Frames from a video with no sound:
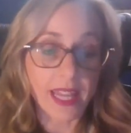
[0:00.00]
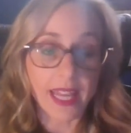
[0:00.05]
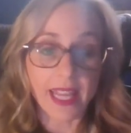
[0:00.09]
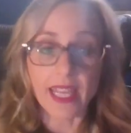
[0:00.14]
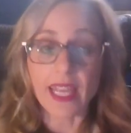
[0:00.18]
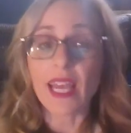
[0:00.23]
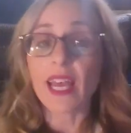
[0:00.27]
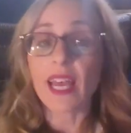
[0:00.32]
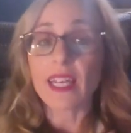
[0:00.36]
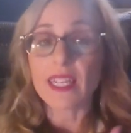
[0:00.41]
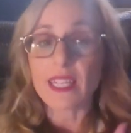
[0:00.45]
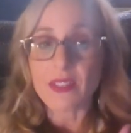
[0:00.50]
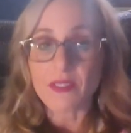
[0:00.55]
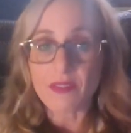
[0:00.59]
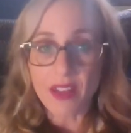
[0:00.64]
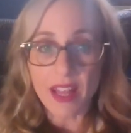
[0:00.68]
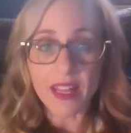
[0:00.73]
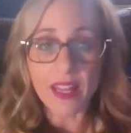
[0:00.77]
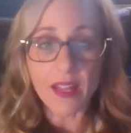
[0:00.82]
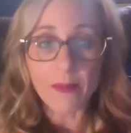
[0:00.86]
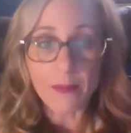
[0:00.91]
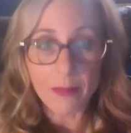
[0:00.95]
Like
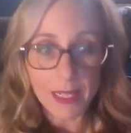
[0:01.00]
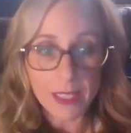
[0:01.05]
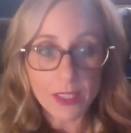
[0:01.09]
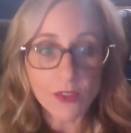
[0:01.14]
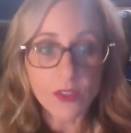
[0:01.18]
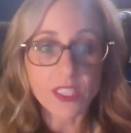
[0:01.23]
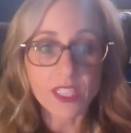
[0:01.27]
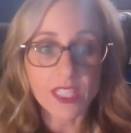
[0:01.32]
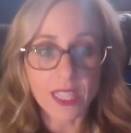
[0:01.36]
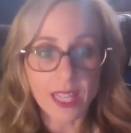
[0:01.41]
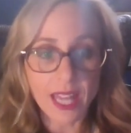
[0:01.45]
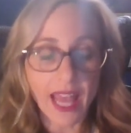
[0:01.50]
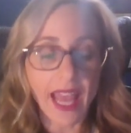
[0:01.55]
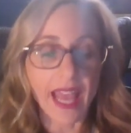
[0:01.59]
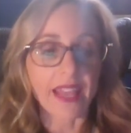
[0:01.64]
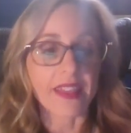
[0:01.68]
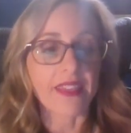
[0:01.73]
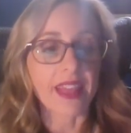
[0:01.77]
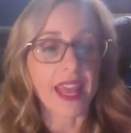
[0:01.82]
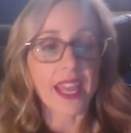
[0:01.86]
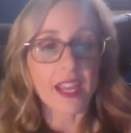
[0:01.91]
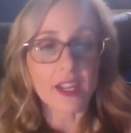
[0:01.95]
developmental
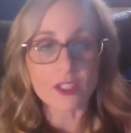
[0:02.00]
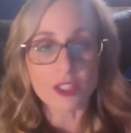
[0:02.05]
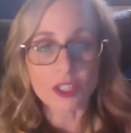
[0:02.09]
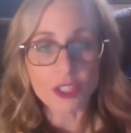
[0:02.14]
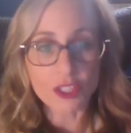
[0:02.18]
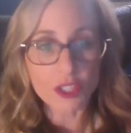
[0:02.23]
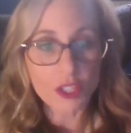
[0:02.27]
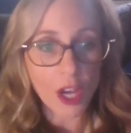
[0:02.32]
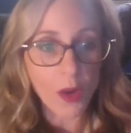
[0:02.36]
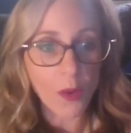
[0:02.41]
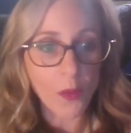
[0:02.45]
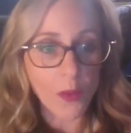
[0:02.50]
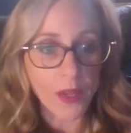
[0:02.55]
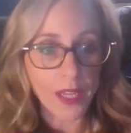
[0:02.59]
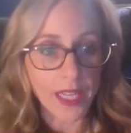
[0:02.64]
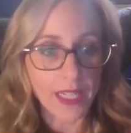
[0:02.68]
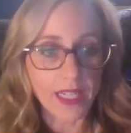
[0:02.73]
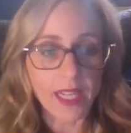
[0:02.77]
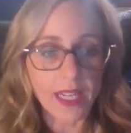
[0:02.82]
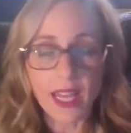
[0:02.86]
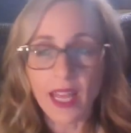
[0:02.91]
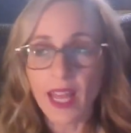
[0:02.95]
delay. They are
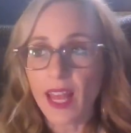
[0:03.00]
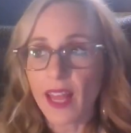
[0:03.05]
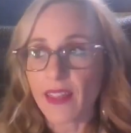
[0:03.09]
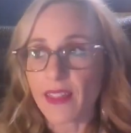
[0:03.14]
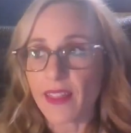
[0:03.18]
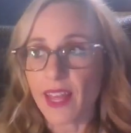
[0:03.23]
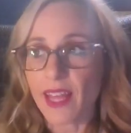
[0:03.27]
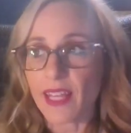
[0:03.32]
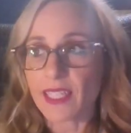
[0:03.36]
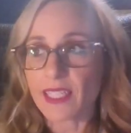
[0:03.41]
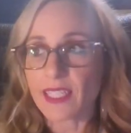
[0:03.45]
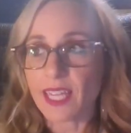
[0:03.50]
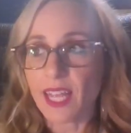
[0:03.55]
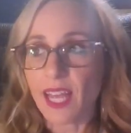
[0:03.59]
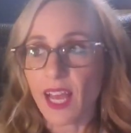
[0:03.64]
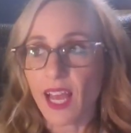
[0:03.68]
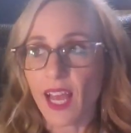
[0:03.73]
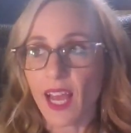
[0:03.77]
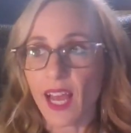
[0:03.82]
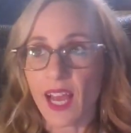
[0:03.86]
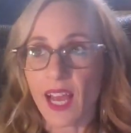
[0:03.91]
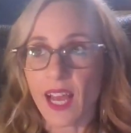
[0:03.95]
showing that
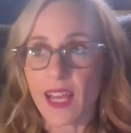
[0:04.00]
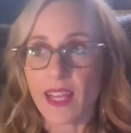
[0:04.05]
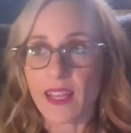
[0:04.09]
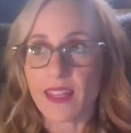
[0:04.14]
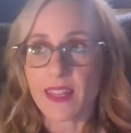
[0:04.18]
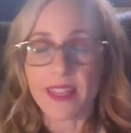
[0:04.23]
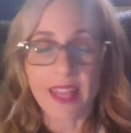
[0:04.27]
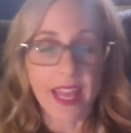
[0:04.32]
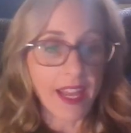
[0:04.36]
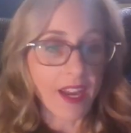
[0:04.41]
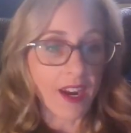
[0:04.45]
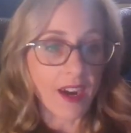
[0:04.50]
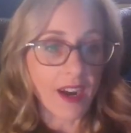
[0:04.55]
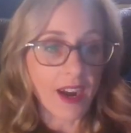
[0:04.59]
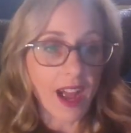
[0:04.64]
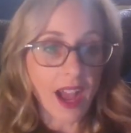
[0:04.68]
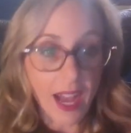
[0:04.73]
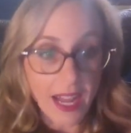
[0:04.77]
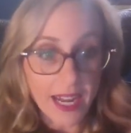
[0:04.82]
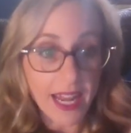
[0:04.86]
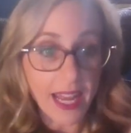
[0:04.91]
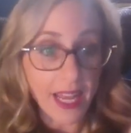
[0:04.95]
they
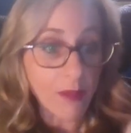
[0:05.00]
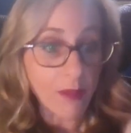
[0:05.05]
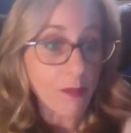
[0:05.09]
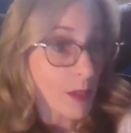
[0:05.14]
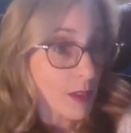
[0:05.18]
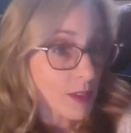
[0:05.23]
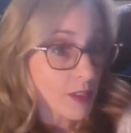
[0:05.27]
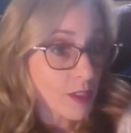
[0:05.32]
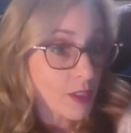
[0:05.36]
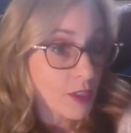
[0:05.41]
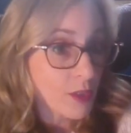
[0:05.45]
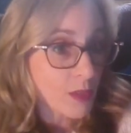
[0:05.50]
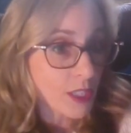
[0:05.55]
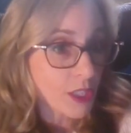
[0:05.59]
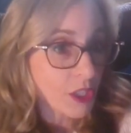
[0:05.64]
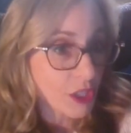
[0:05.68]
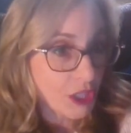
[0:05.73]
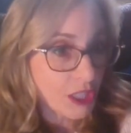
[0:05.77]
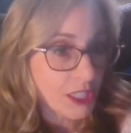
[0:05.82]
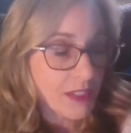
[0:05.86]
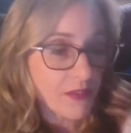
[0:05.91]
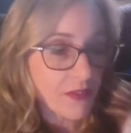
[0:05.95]
are unable to
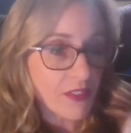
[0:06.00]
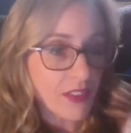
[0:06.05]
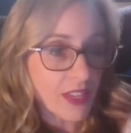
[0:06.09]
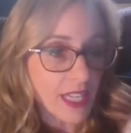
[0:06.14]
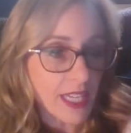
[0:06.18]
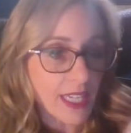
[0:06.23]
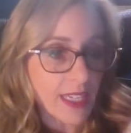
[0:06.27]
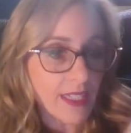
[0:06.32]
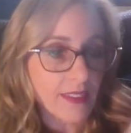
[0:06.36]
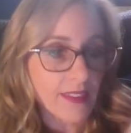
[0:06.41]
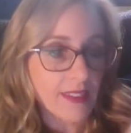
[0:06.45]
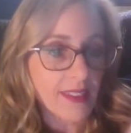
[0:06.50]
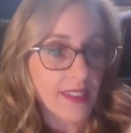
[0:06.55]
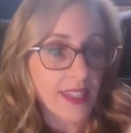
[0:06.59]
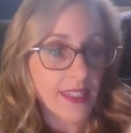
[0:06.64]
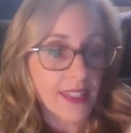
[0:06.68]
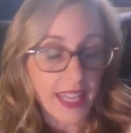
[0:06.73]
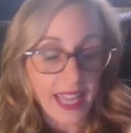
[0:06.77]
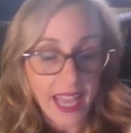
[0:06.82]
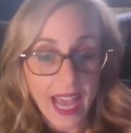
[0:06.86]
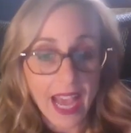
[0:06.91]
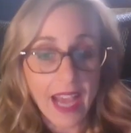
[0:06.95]
achieve things
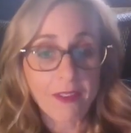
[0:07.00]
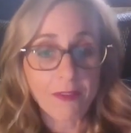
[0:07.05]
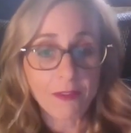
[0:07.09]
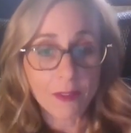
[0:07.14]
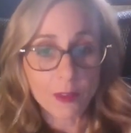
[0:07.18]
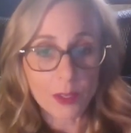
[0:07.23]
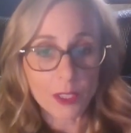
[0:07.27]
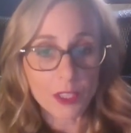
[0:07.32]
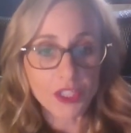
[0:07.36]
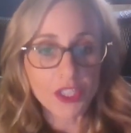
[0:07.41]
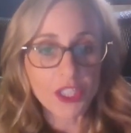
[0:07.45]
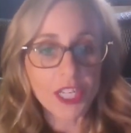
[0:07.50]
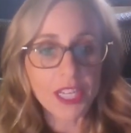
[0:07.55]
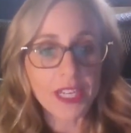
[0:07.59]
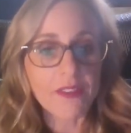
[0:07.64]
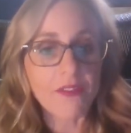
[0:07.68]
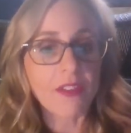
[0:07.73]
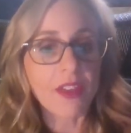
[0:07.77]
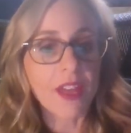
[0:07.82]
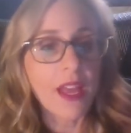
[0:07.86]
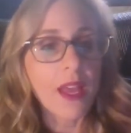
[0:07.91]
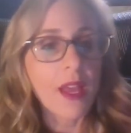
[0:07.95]
that they have to
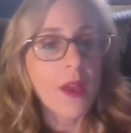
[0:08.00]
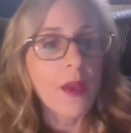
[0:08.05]
achieve.